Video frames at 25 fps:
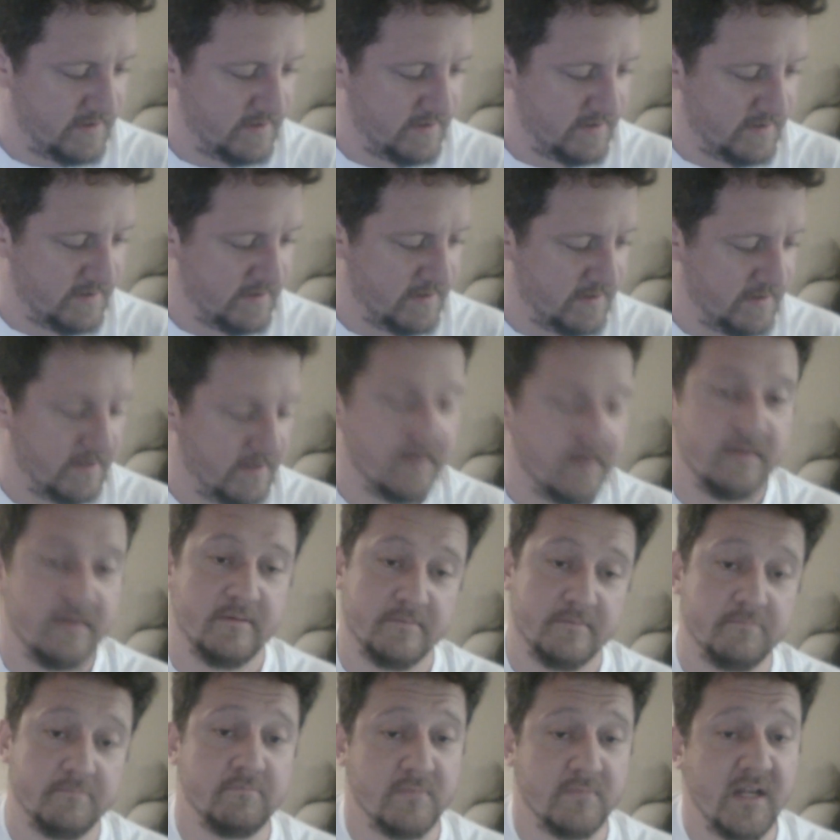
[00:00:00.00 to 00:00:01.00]
Yes.
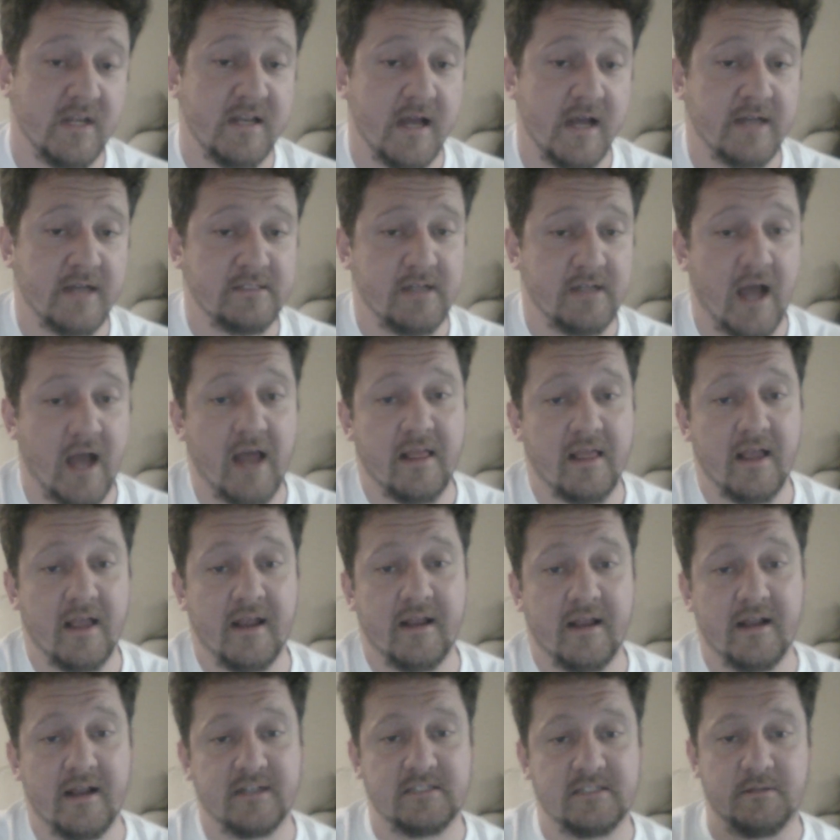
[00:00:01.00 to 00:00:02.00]
It does. I think
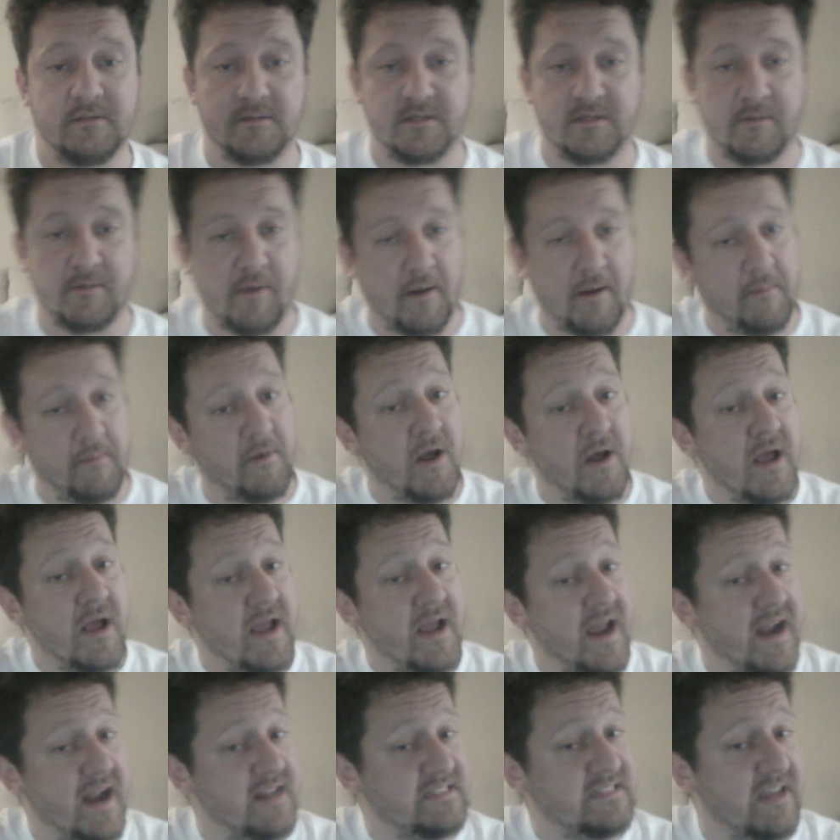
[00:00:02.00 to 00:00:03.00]
it does smell like pineapple.
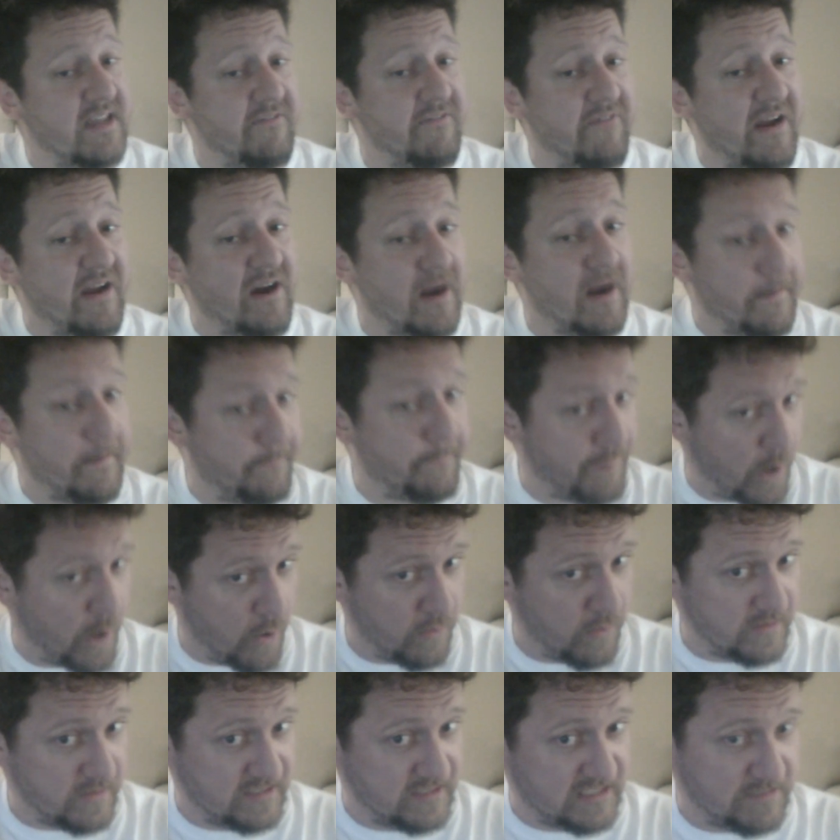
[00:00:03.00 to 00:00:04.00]
It is a very
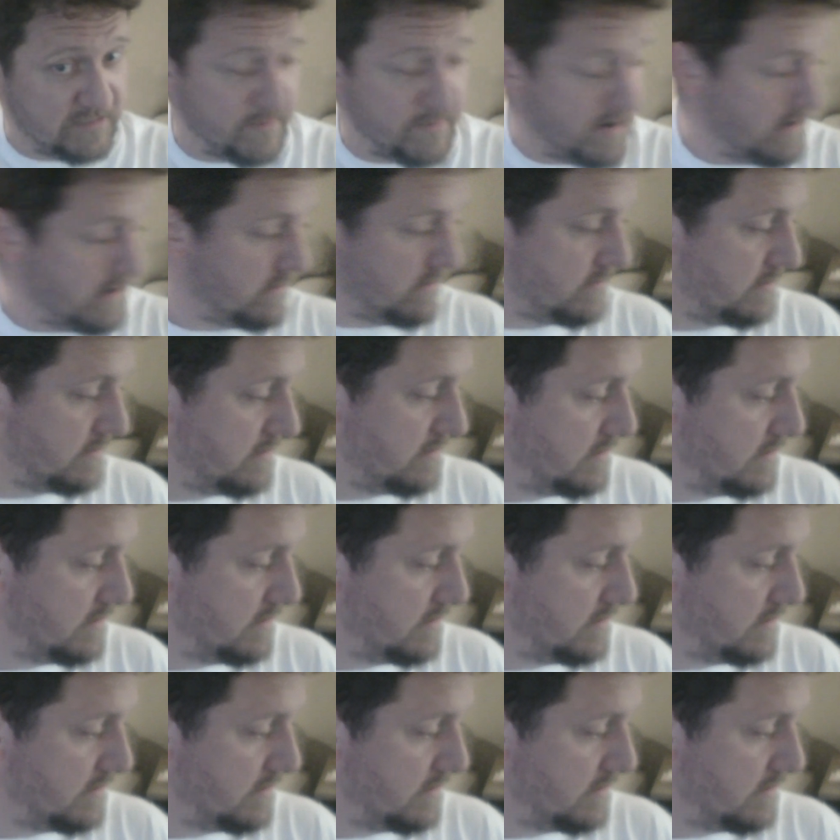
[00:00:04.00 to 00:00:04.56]
potent smell.